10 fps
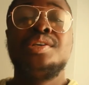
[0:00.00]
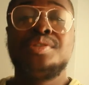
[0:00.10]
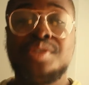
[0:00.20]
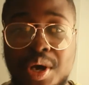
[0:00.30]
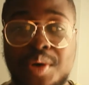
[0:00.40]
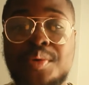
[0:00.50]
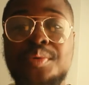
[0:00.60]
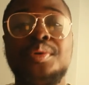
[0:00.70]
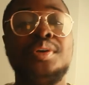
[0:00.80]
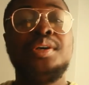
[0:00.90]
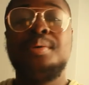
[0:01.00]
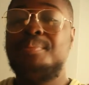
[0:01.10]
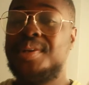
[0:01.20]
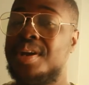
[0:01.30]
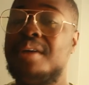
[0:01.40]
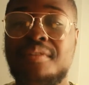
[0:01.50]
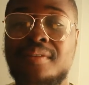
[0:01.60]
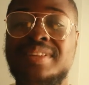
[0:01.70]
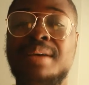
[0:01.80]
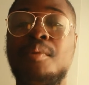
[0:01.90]
So be careful
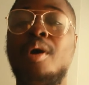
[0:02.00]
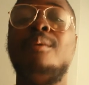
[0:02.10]
of them.